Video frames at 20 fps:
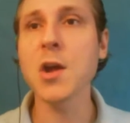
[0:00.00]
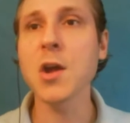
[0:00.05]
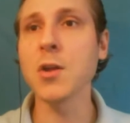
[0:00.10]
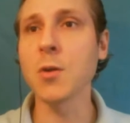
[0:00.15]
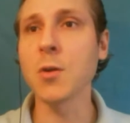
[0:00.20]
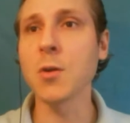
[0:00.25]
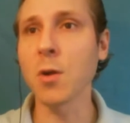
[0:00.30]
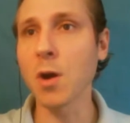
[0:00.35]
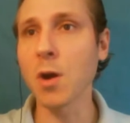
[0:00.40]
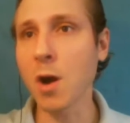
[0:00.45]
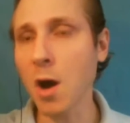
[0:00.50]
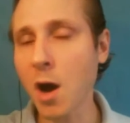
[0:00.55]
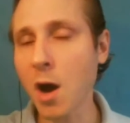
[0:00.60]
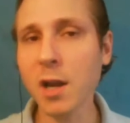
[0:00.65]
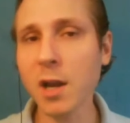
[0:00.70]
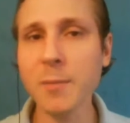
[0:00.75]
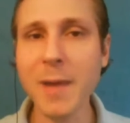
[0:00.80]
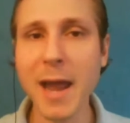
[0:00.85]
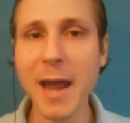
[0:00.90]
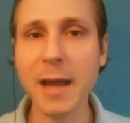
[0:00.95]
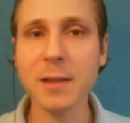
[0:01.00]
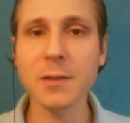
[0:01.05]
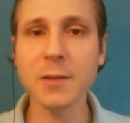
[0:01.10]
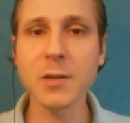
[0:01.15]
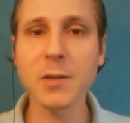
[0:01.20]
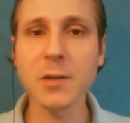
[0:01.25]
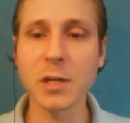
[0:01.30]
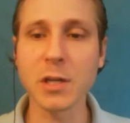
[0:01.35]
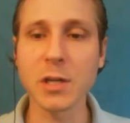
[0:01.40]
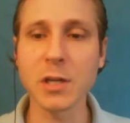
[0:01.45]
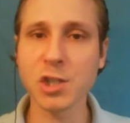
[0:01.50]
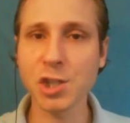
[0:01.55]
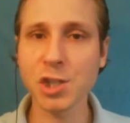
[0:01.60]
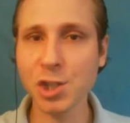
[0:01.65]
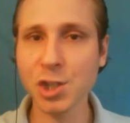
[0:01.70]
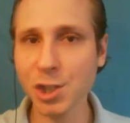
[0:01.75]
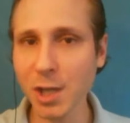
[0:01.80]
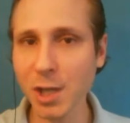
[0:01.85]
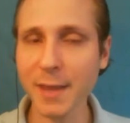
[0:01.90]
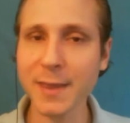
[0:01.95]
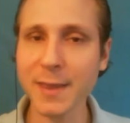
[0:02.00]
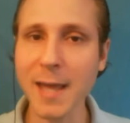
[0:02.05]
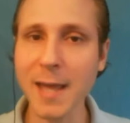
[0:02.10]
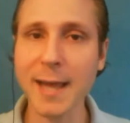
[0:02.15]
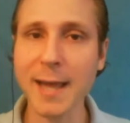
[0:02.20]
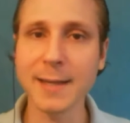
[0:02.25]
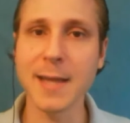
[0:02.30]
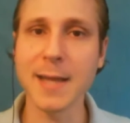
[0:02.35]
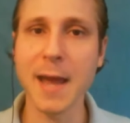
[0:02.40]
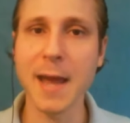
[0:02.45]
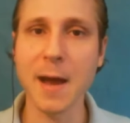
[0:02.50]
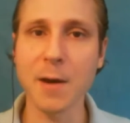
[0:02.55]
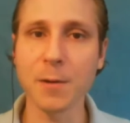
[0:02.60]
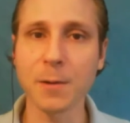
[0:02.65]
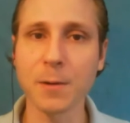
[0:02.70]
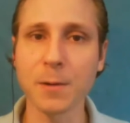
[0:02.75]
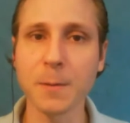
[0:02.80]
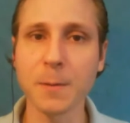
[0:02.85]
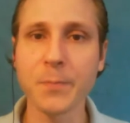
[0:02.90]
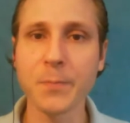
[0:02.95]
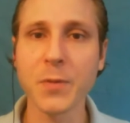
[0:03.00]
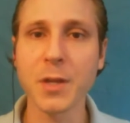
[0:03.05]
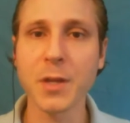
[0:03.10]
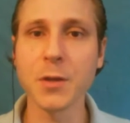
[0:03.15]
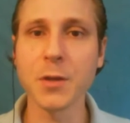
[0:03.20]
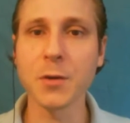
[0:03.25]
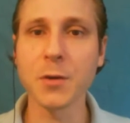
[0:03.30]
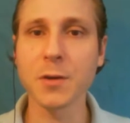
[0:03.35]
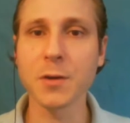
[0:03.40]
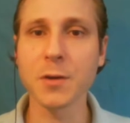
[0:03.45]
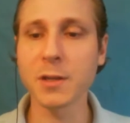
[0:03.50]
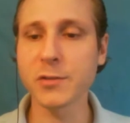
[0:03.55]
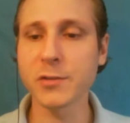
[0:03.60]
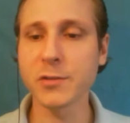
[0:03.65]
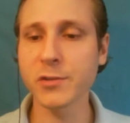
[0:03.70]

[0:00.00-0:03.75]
you're automatically going to shut that down. You're gonna